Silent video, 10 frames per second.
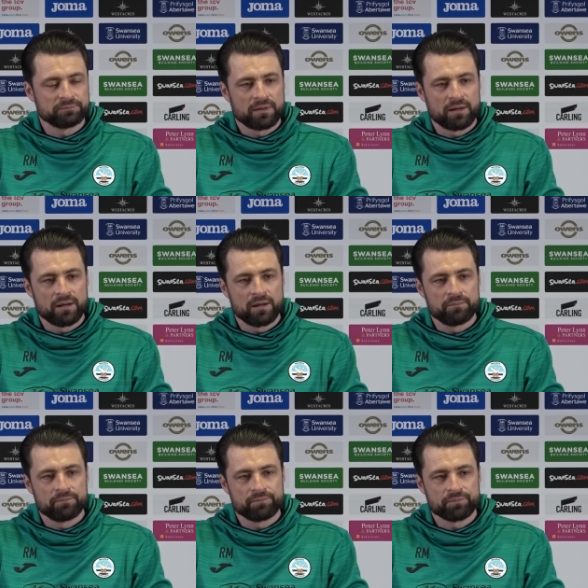
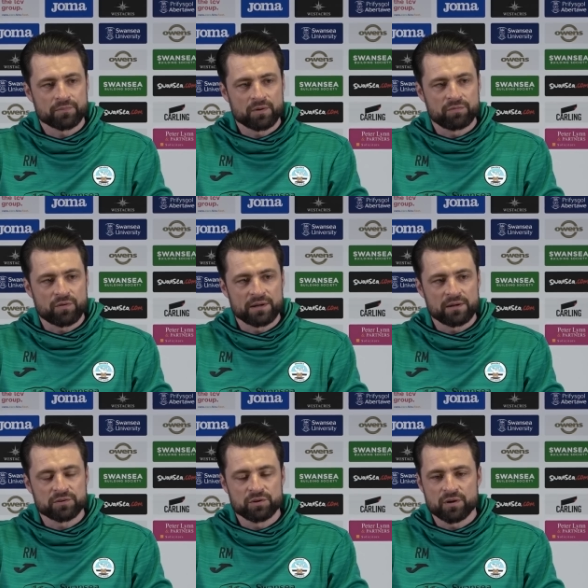Um, on Friday
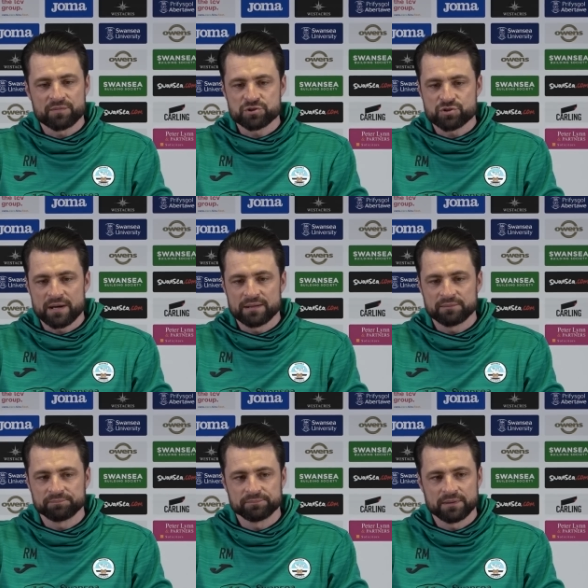afternoon after
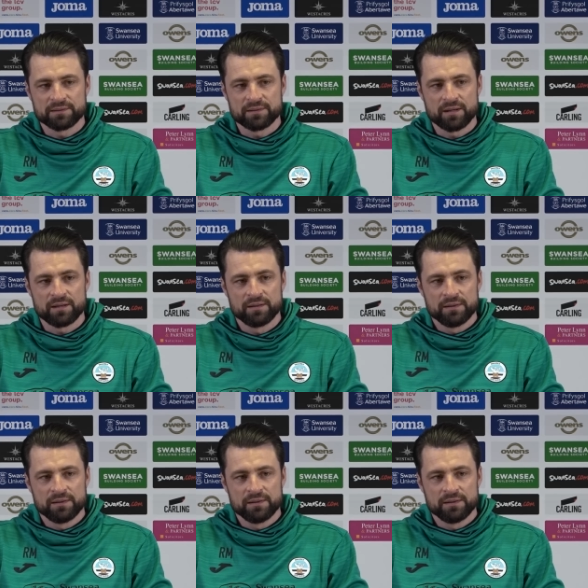training, and uh,